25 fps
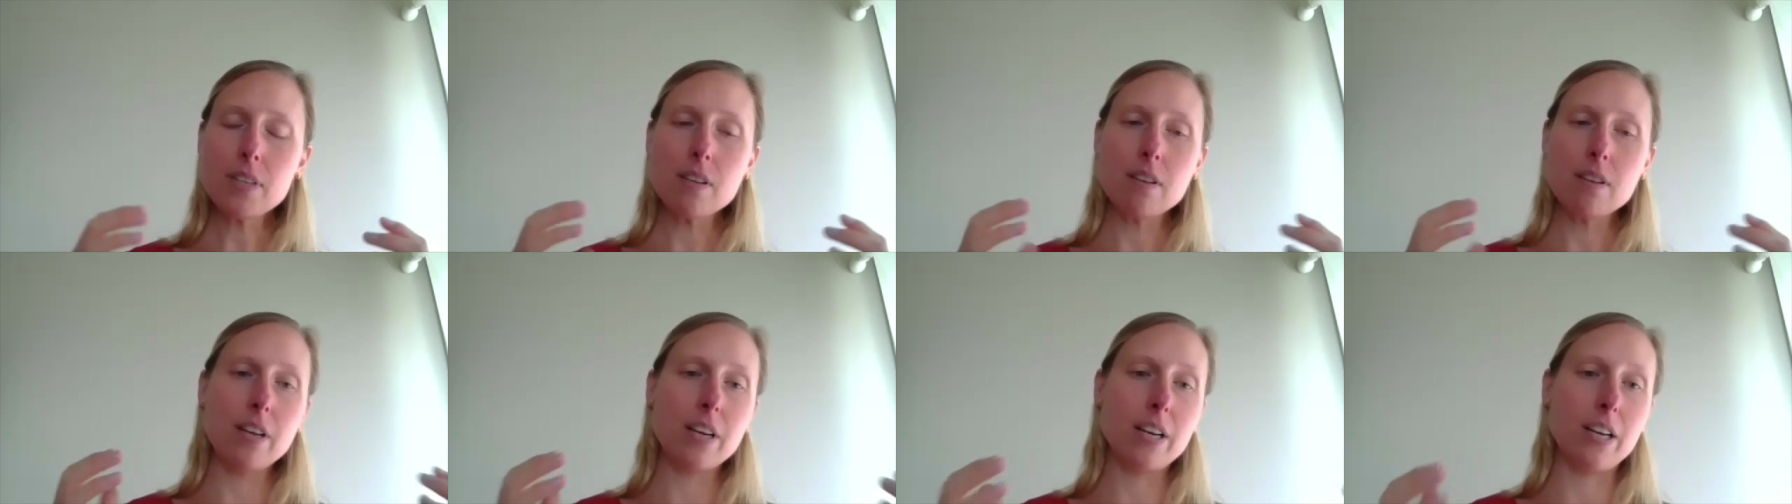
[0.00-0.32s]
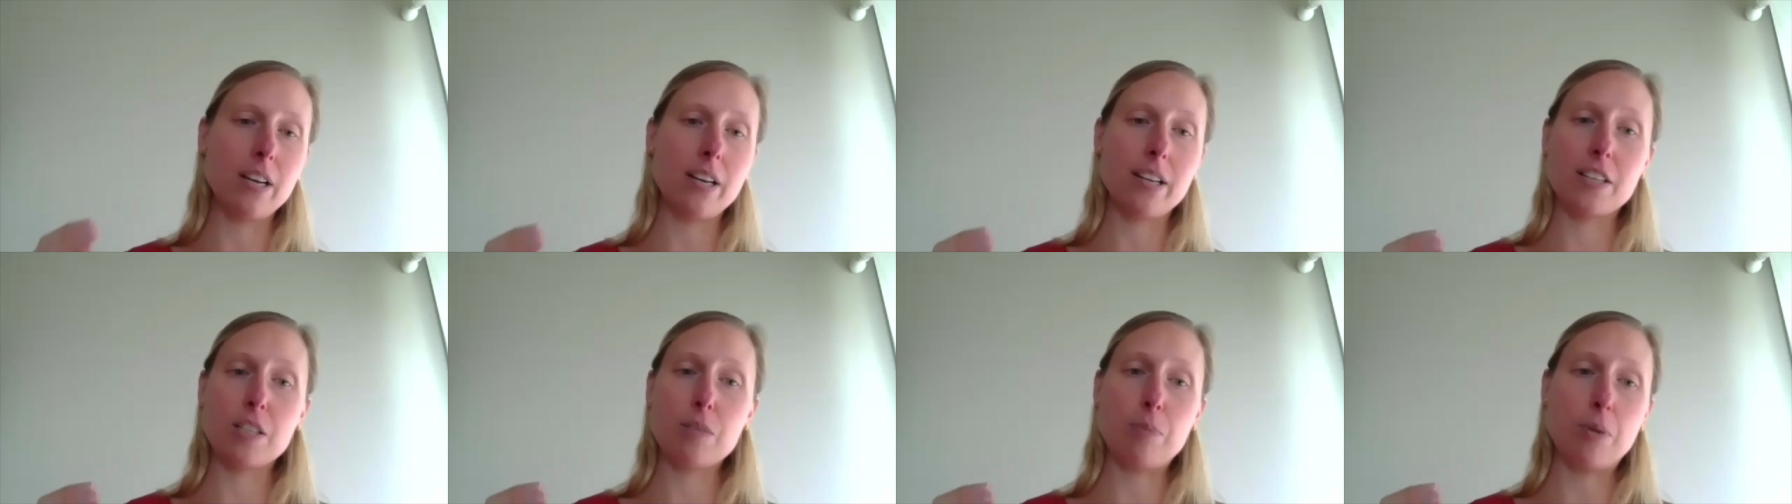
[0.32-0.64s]
in an
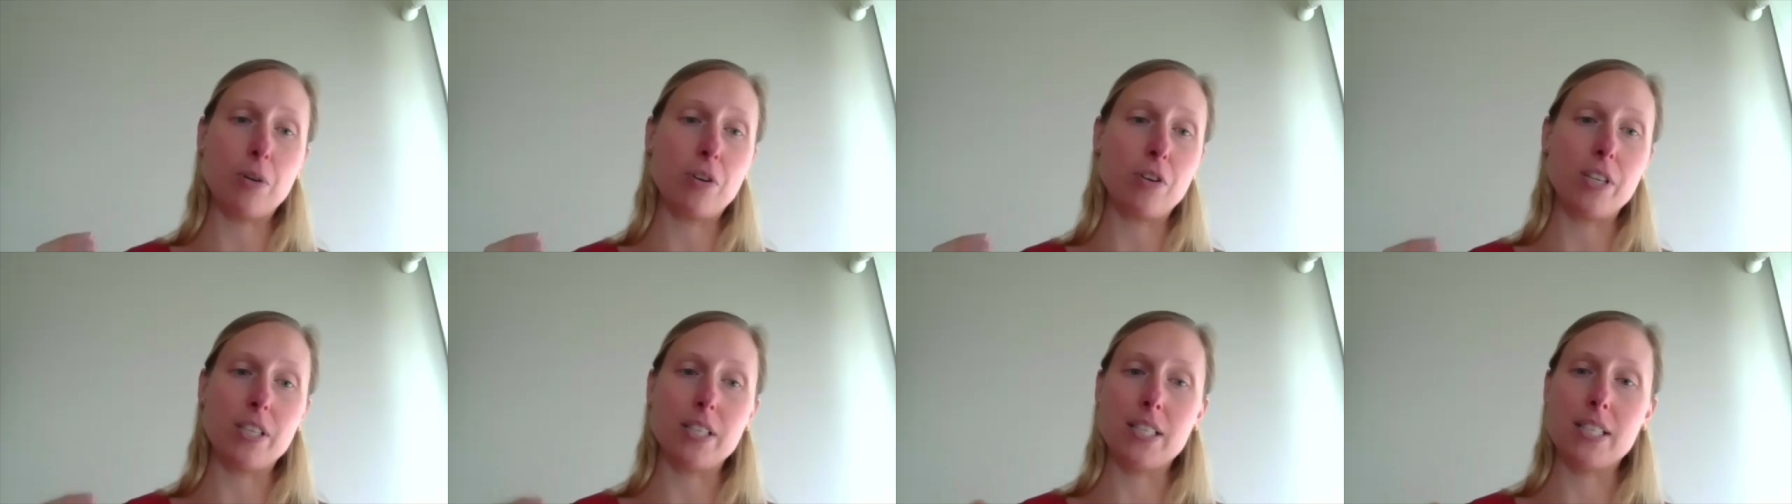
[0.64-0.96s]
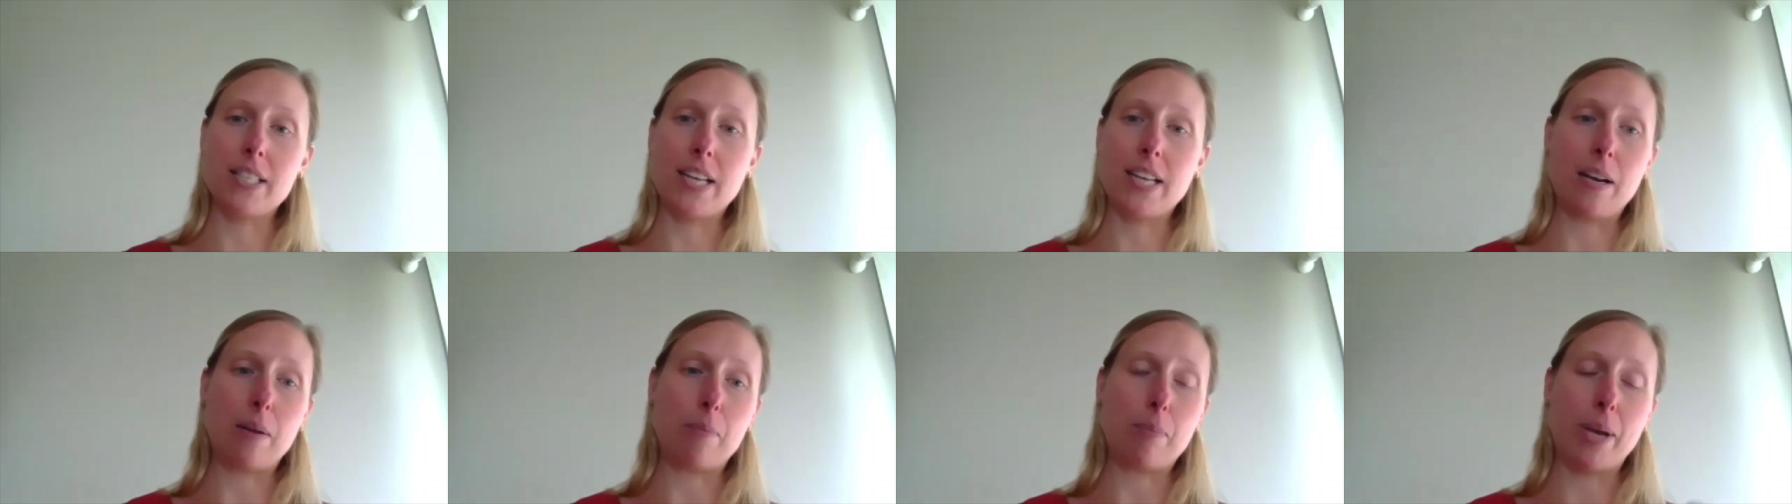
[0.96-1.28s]
experience
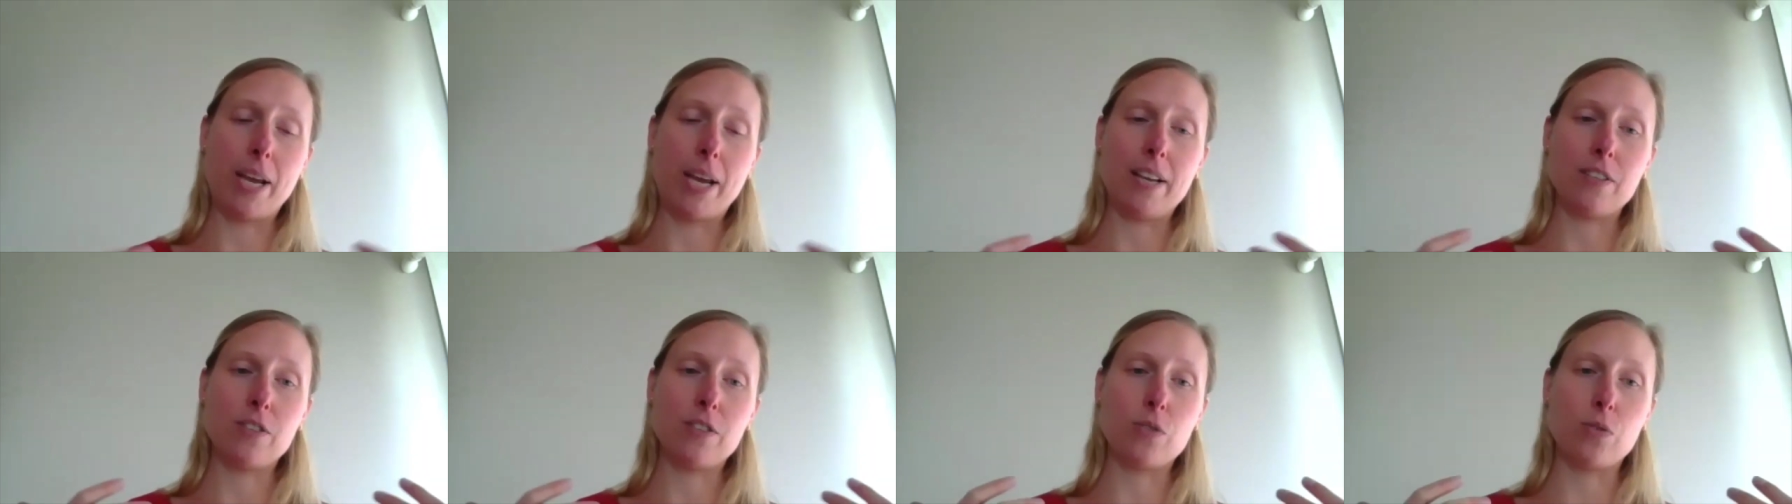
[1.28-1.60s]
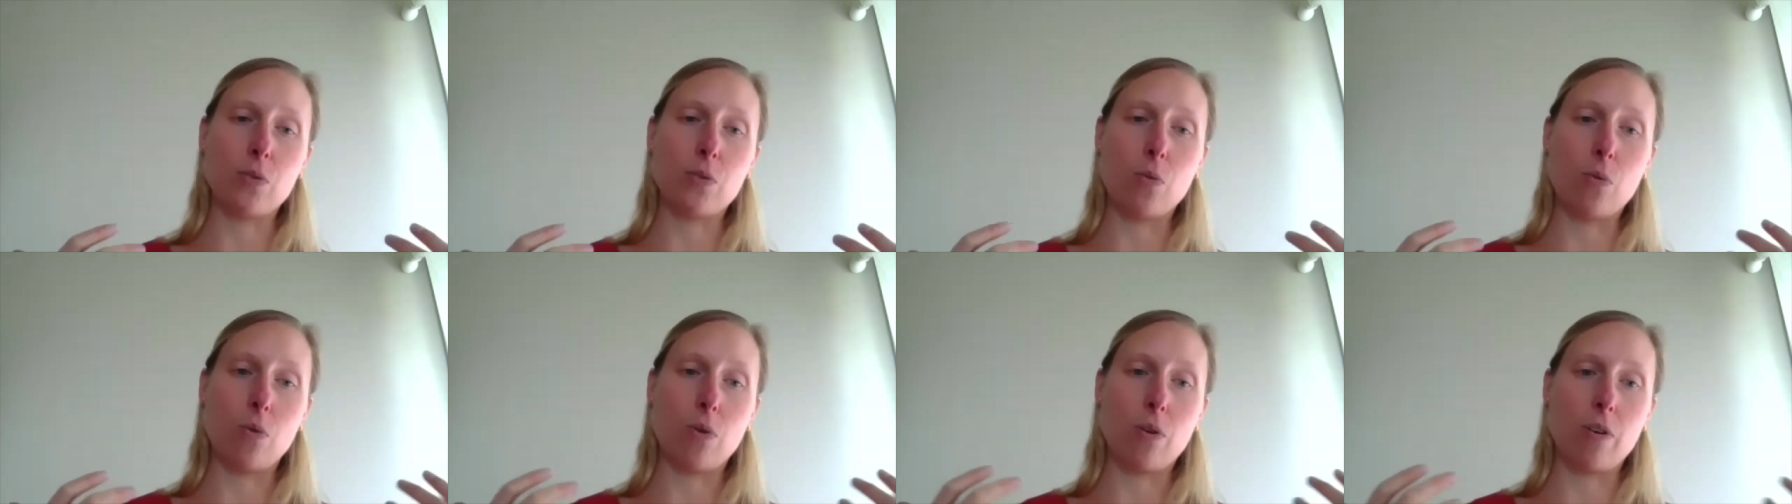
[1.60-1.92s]
database
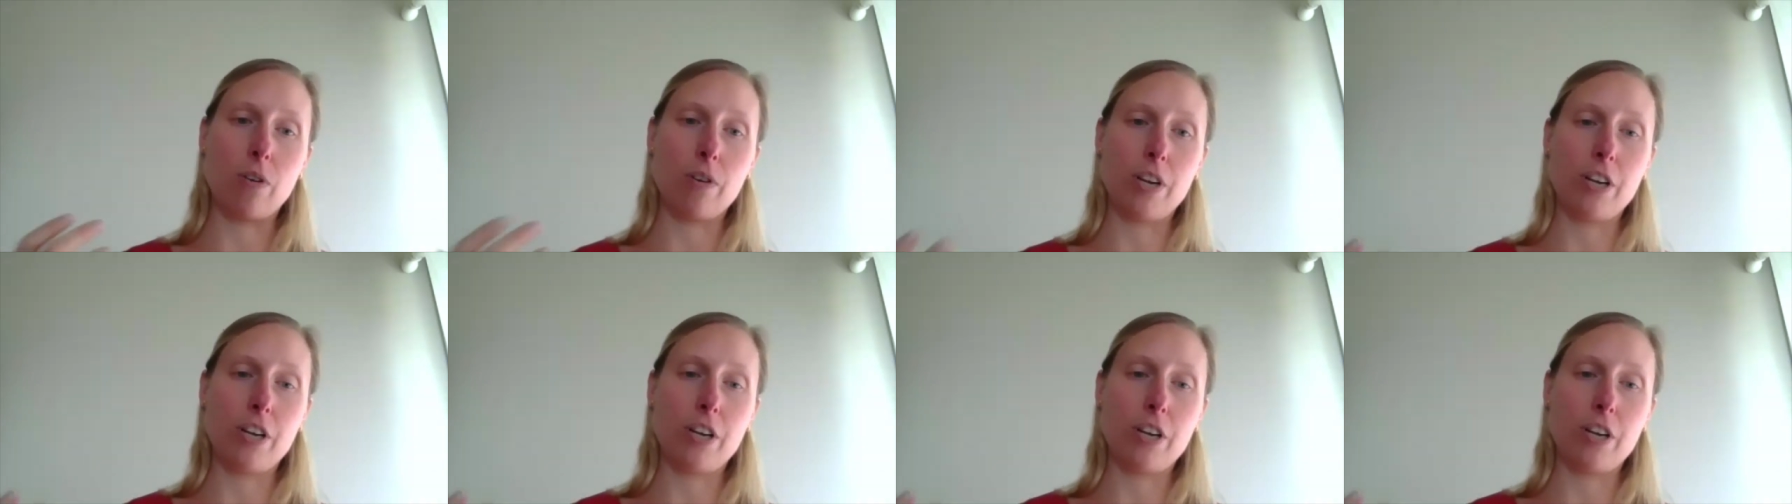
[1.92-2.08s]
or